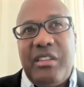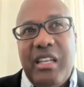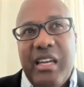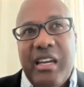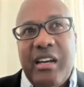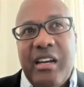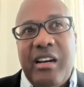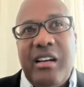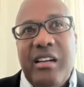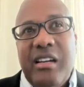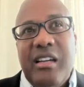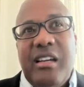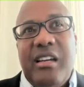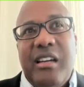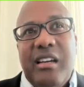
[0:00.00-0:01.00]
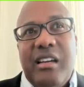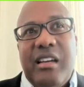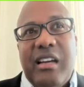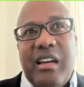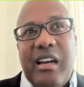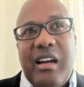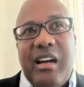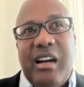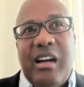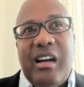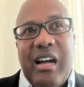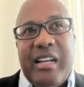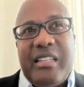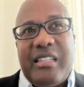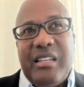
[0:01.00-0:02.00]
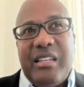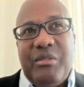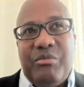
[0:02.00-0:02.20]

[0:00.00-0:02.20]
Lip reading: year, I'd say